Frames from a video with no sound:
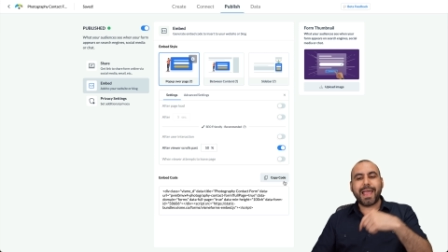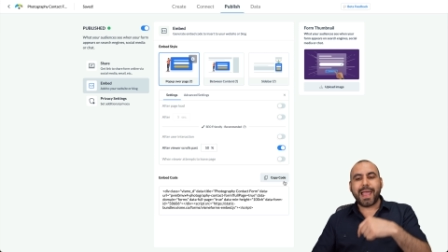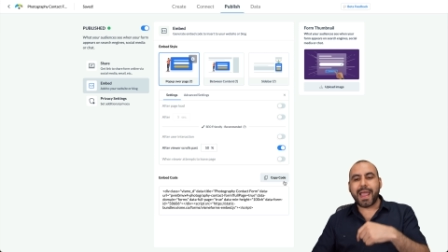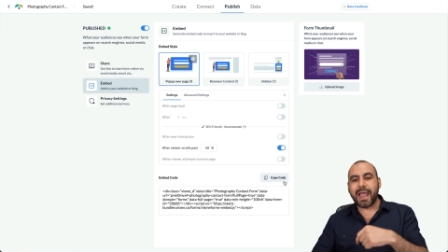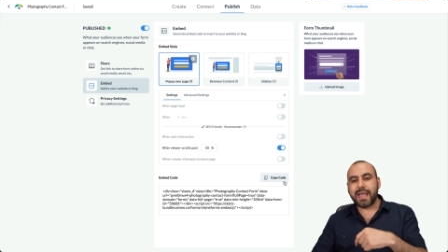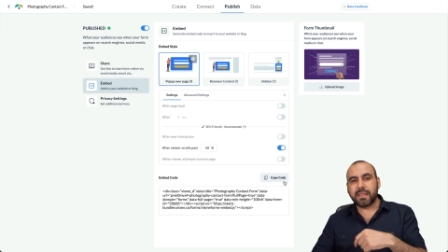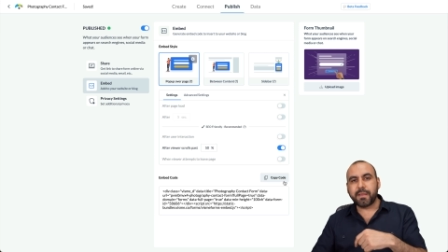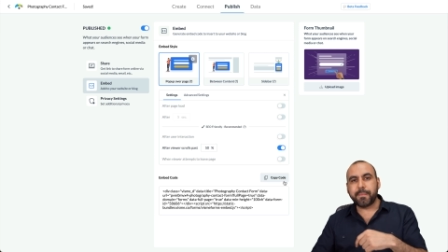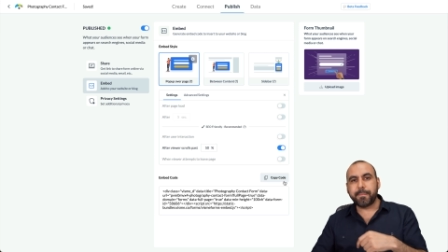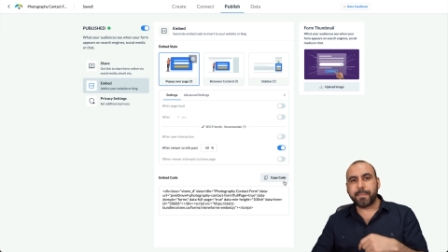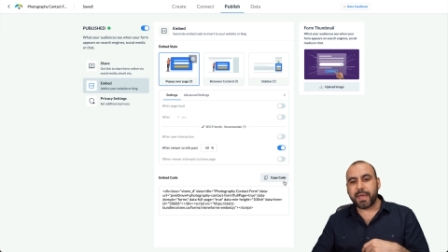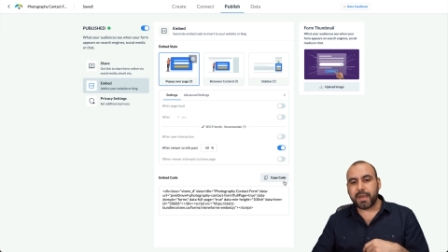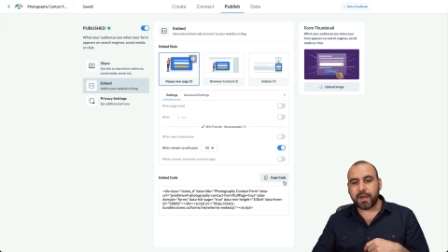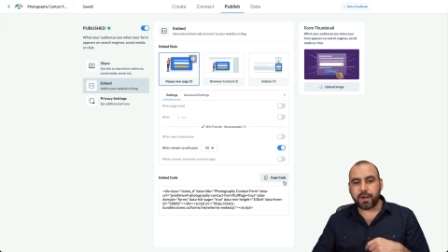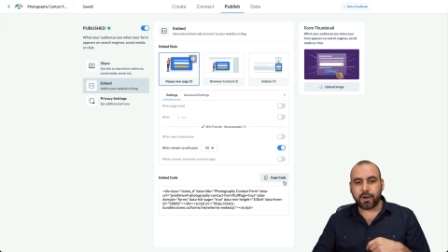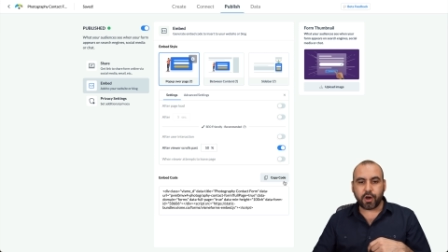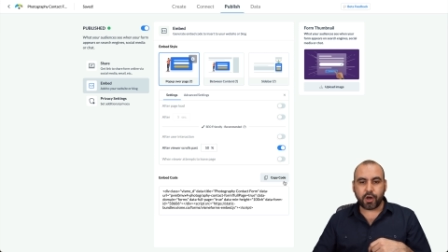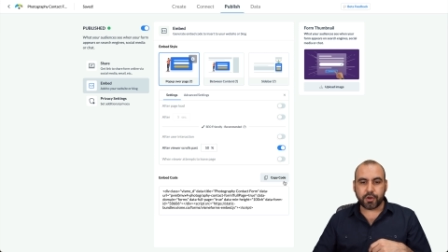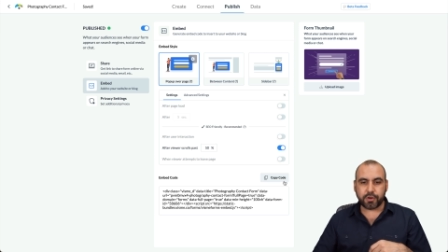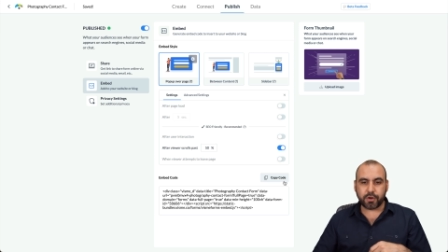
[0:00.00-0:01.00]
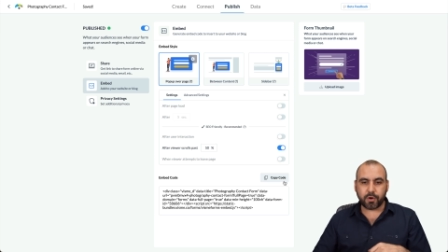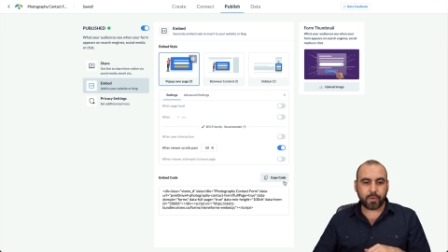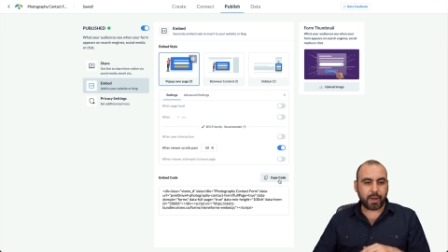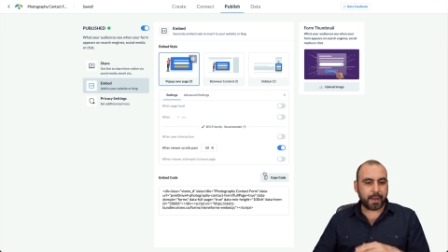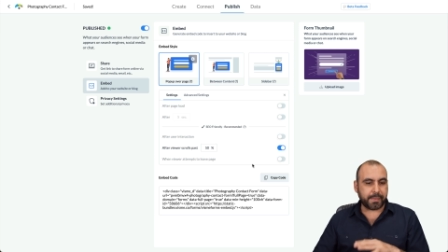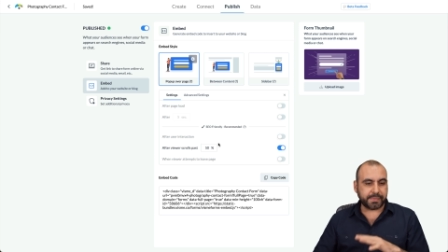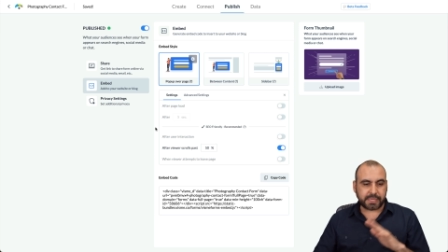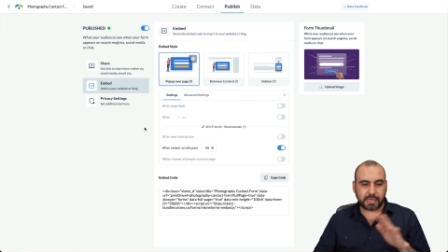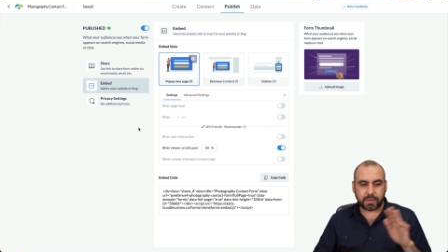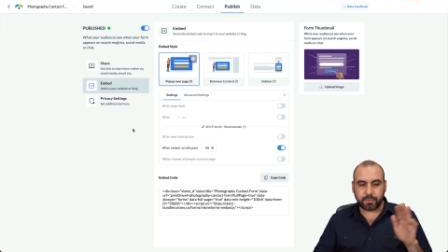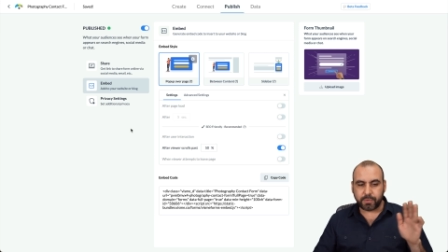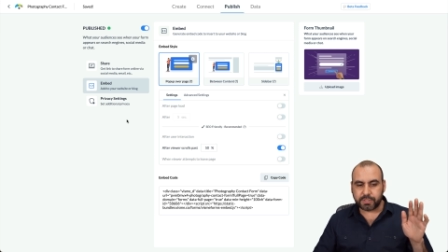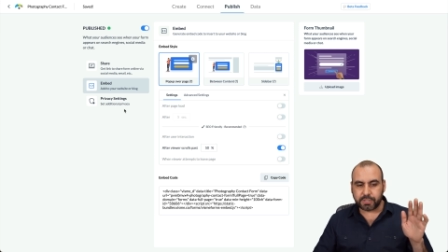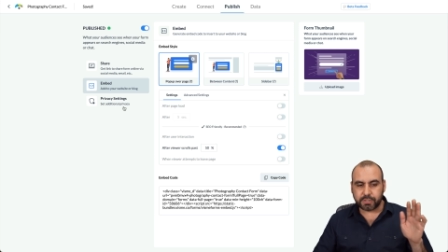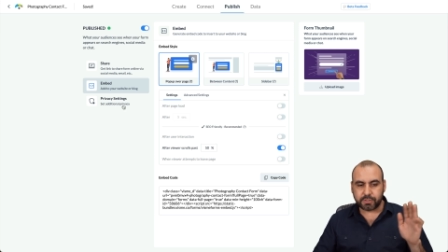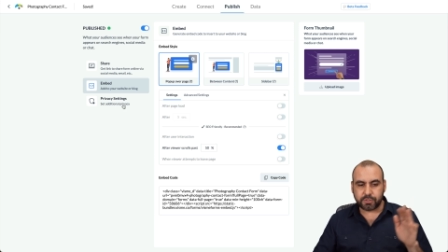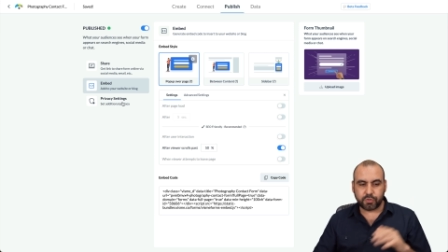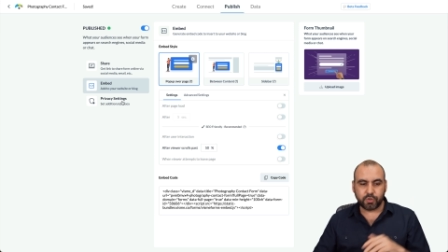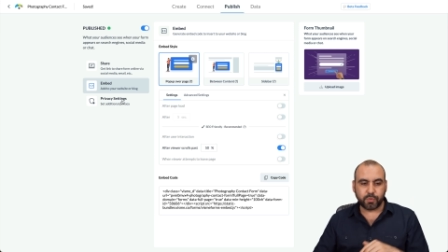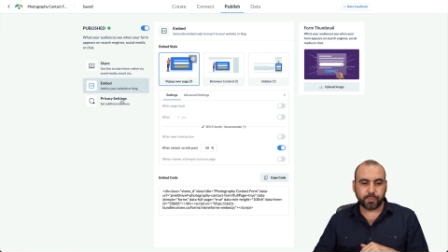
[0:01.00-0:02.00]
and embed it on your website, which
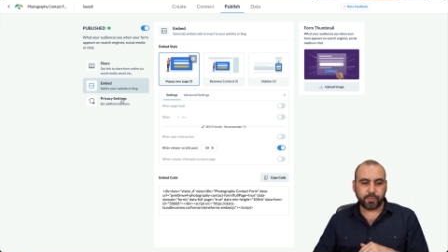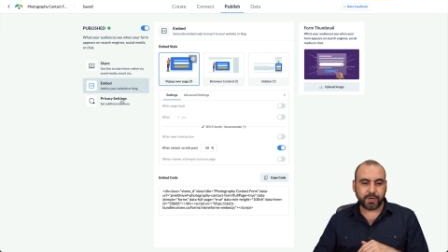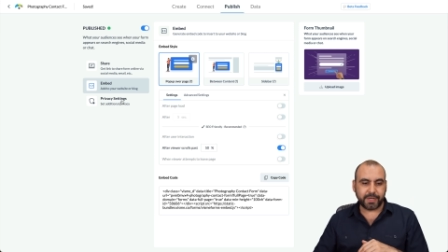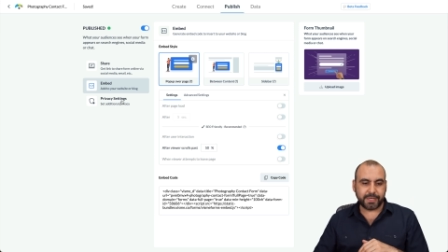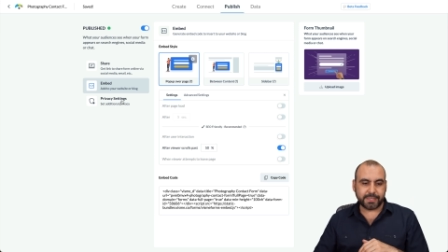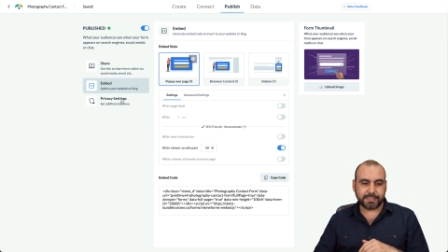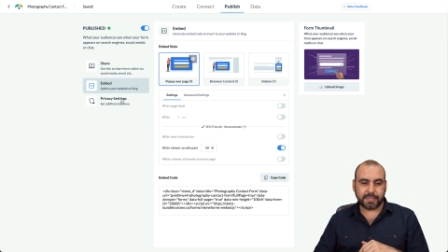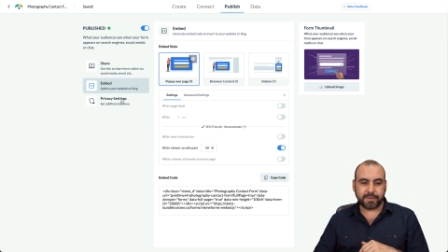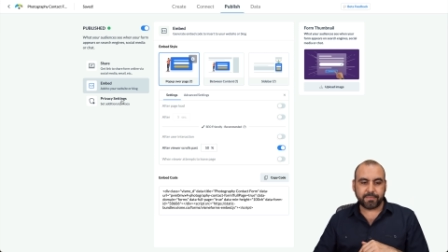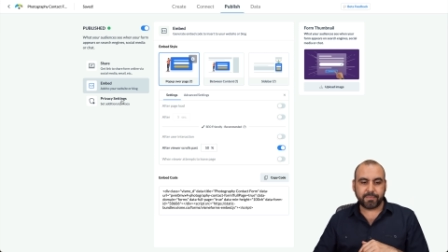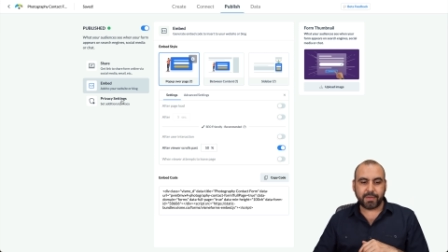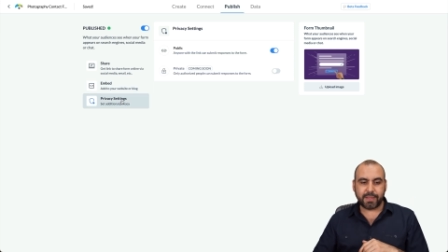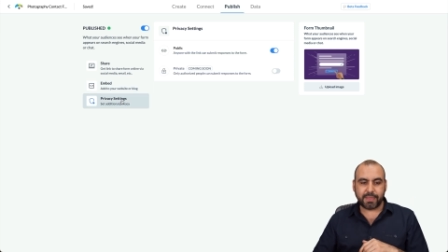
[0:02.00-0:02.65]
is super easy.